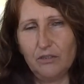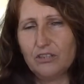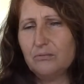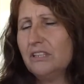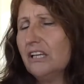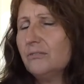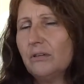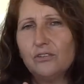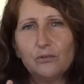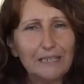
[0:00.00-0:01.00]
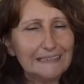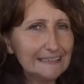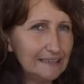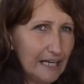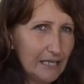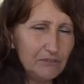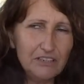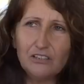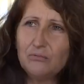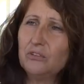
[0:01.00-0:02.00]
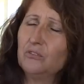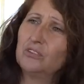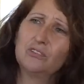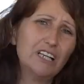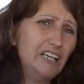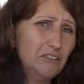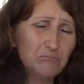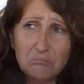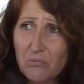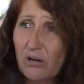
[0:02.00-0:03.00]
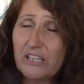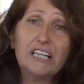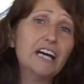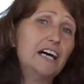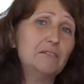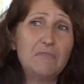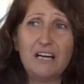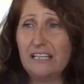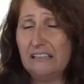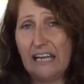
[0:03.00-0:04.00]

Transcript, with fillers: Because we don't want to waste time, we don't want to clean more karma